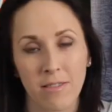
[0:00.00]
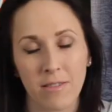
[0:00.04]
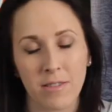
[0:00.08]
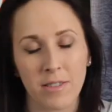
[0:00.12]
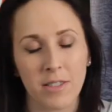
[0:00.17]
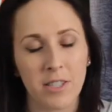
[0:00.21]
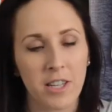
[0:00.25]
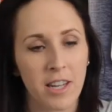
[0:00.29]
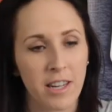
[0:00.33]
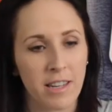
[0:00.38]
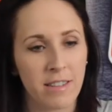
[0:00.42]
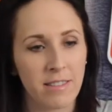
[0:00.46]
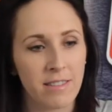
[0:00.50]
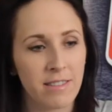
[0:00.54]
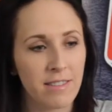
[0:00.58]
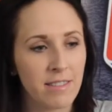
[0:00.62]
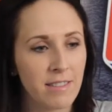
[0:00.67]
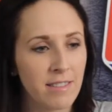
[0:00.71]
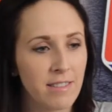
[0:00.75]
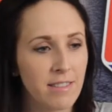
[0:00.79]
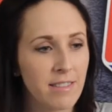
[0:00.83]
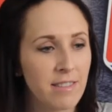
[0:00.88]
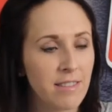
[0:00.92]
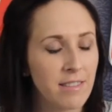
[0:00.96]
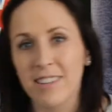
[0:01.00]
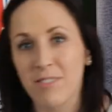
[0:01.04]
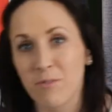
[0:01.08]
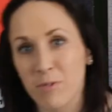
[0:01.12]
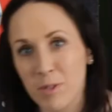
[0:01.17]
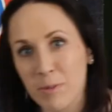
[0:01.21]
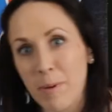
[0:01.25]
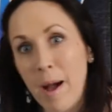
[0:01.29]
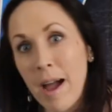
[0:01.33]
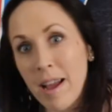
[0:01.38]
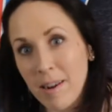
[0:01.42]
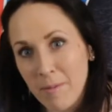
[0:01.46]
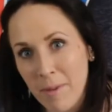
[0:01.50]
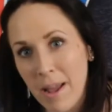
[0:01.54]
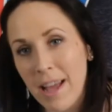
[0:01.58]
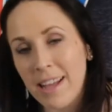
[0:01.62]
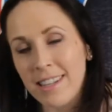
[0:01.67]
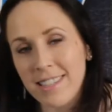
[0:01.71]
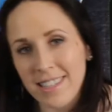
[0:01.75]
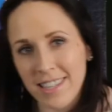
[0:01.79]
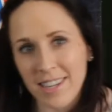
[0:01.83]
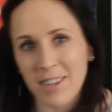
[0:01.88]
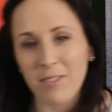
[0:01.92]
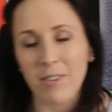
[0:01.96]
Shit.
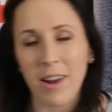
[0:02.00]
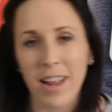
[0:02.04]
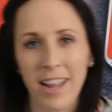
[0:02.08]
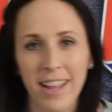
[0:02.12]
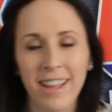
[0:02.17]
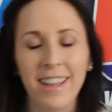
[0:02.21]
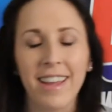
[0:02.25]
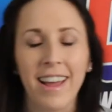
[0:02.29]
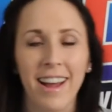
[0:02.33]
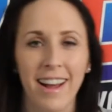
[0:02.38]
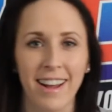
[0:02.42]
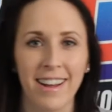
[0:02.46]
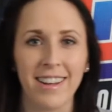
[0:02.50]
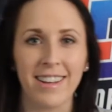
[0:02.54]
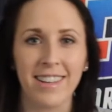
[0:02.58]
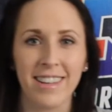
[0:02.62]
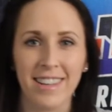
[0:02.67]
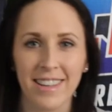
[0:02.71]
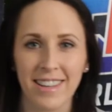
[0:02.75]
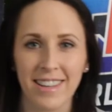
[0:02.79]
Spider-Man's in it, right? Yeah.